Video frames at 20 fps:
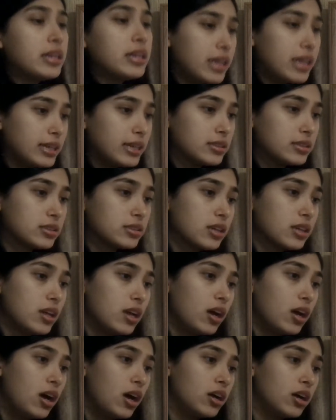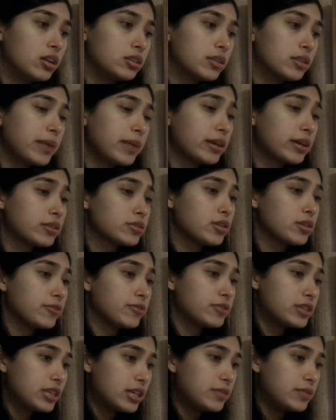Yes, on the
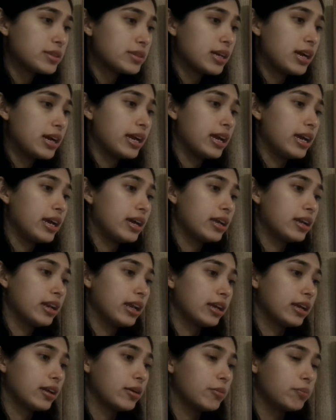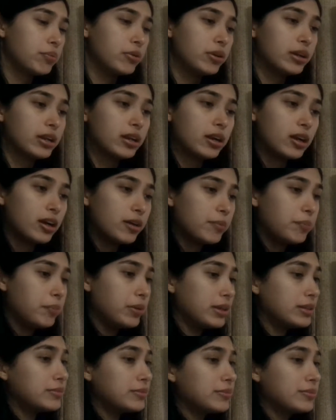Microsoft Teams I had like put it up,
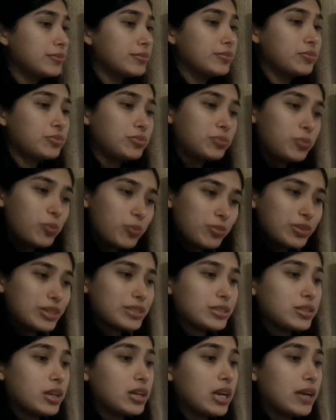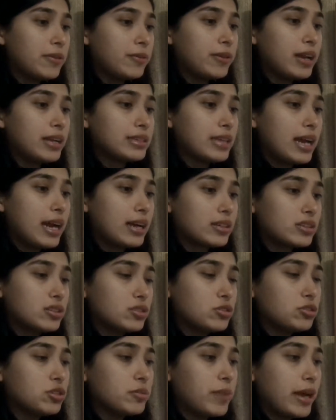but since not everyone has
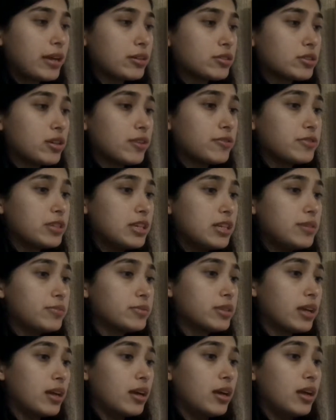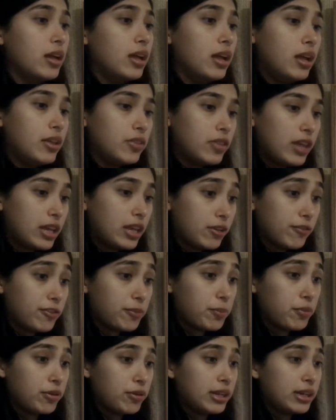access to the Microsoft Teams, thank you
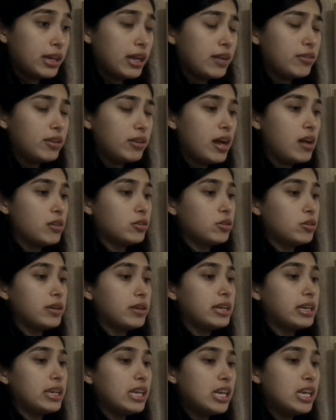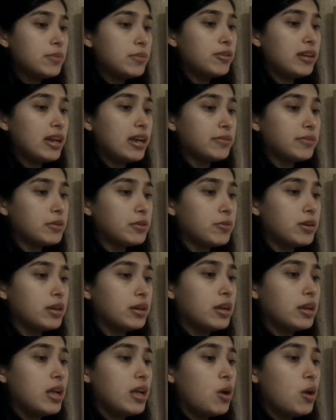for pointing it out. I'll go ahead and email
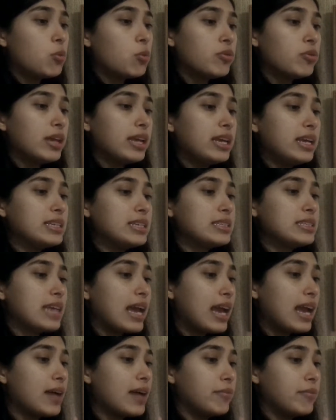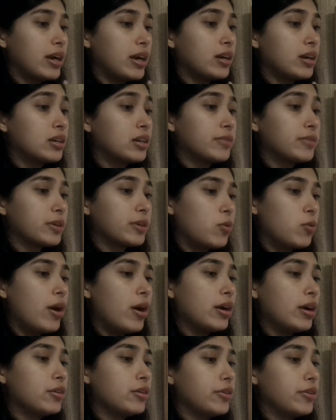everyone the exam that I'm going to
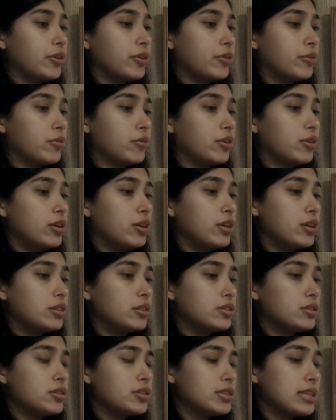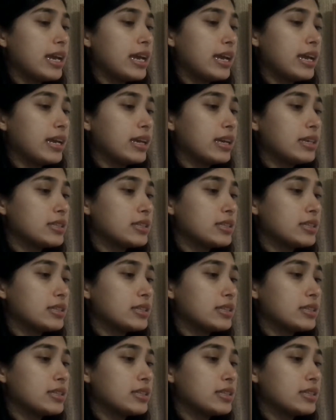require you to take.